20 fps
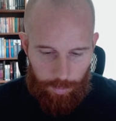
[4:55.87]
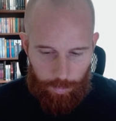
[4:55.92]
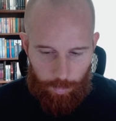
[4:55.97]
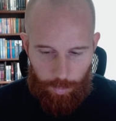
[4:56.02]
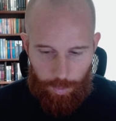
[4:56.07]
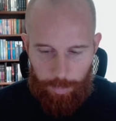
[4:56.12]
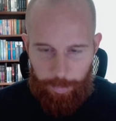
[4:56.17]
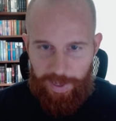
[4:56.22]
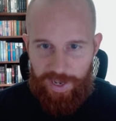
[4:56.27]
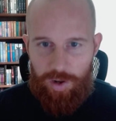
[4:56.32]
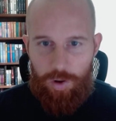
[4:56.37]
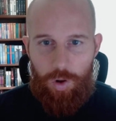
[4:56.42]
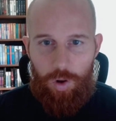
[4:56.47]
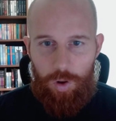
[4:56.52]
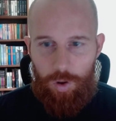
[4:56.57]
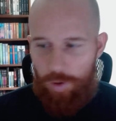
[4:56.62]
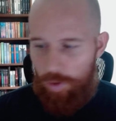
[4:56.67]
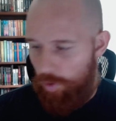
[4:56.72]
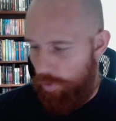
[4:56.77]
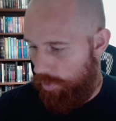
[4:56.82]
what my
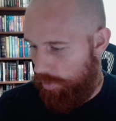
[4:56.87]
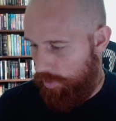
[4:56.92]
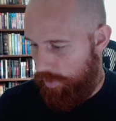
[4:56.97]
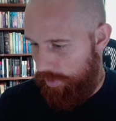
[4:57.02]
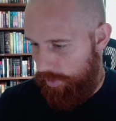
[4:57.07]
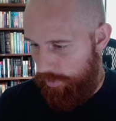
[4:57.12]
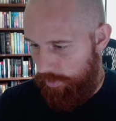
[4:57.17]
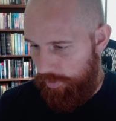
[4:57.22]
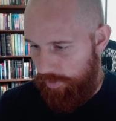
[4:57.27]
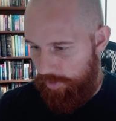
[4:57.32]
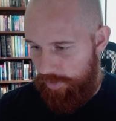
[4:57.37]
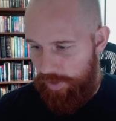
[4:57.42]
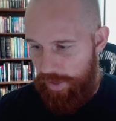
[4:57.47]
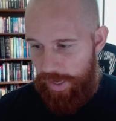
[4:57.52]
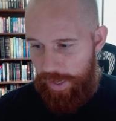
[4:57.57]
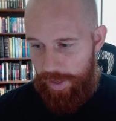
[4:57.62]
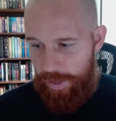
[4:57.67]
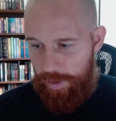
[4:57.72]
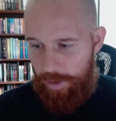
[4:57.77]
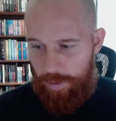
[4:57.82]
call is
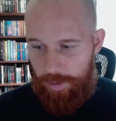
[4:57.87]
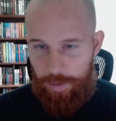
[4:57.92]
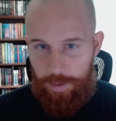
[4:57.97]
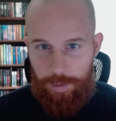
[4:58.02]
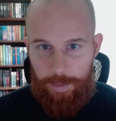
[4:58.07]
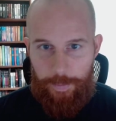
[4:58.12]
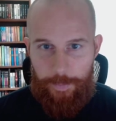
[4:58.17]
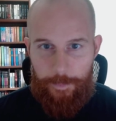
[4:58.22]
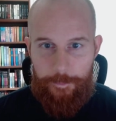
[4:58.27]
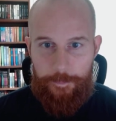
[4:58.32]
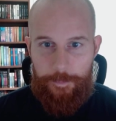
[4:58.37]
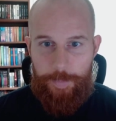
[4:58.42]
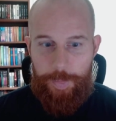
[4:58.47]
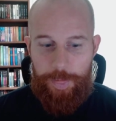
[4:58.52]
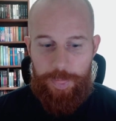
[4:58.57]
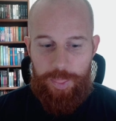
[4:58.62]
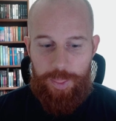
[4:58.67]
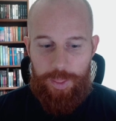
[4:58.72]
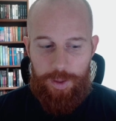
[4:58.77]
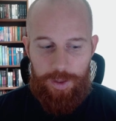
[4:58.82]
today
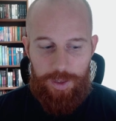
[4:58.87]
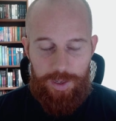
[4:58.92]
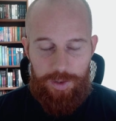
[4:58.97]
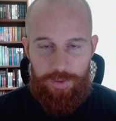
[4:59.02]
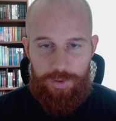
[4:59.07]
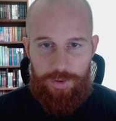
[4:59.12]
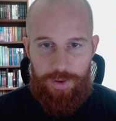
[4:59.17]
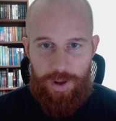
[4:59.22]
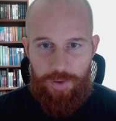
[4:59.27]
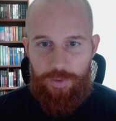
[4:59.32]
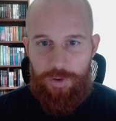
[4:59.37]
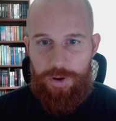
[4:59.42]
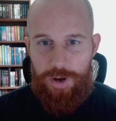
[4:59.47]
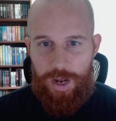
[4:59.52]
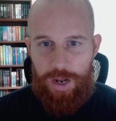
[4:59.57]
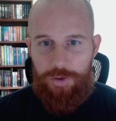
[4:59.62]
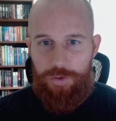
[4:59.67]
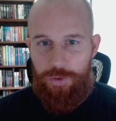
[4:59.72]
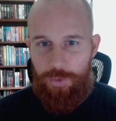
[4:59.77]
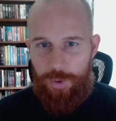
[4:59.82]
is never
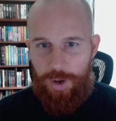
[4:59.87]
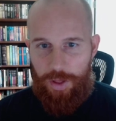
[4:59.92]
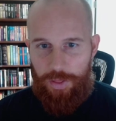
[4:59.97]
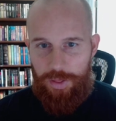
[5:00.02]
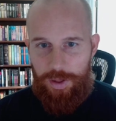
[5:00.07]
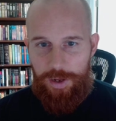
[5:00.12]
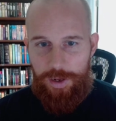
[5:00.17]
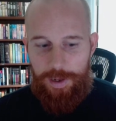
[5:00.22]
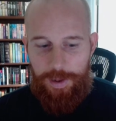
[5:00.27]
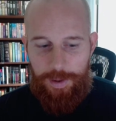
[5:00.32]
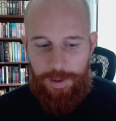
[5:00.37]
not do nothing.